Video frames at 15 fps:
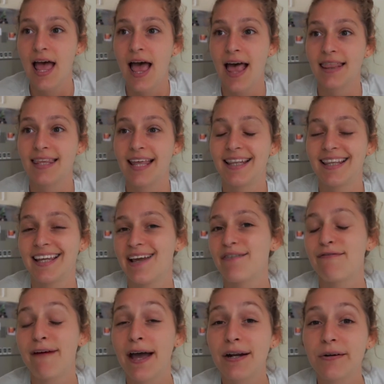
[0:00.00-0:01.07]
And then the
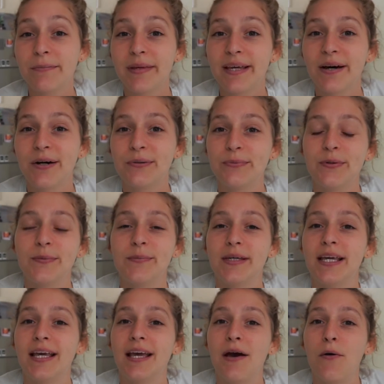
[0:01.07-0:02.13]
final meal will
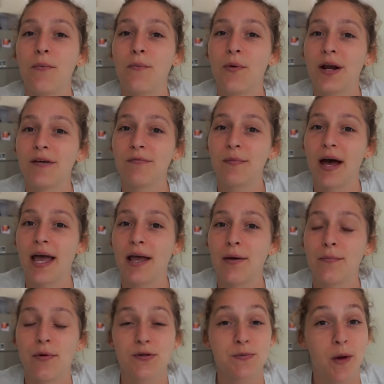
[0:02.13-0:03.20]
be one of
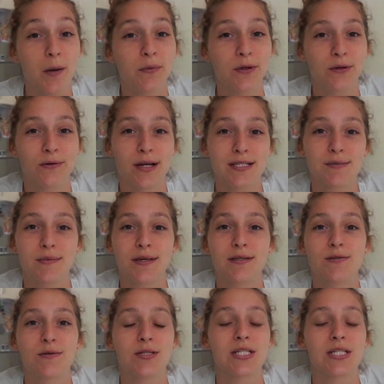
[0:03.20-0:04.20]
my most popular recipes,